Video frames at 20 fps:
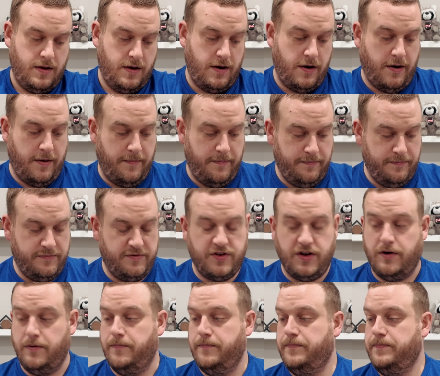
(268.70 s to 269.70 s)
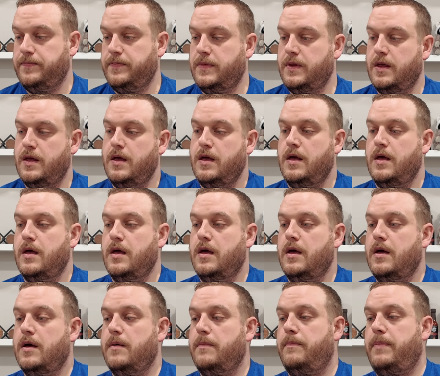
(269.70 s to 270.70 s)
All right, so
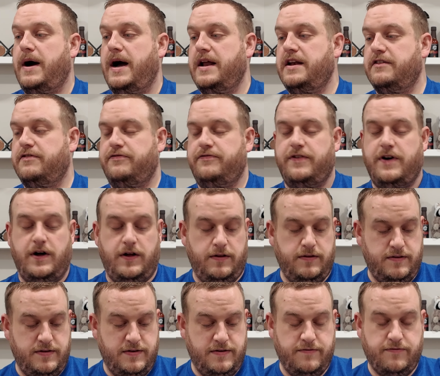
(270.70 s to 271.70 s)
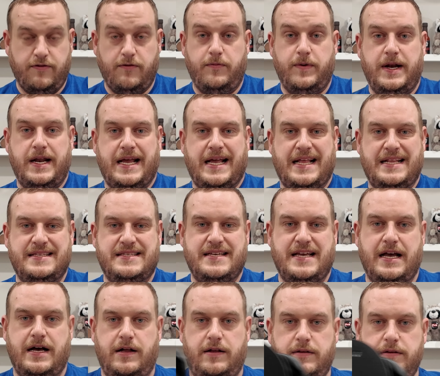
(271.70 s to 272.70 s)
by default, from what I can
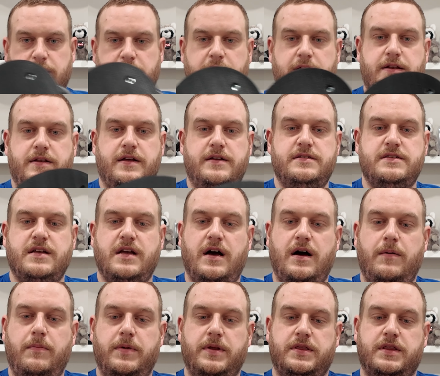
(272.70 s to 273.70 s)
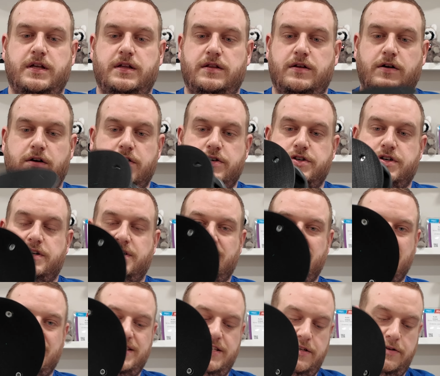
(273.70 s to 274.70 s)
tell, it does come with the larger
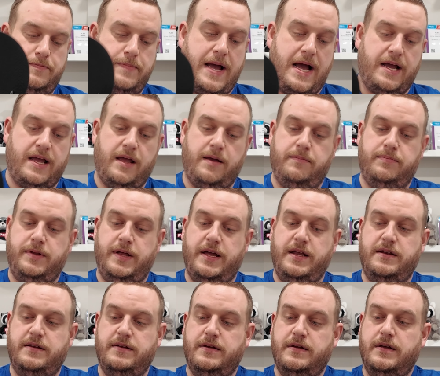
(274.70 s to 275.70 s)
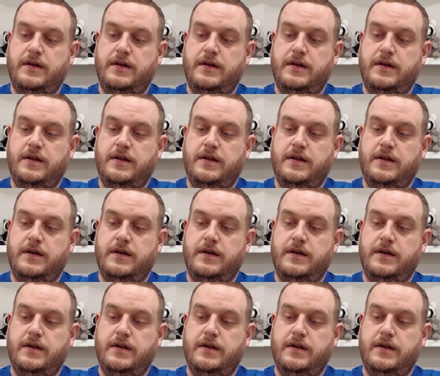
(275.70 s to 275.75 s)
6-inch backing plate.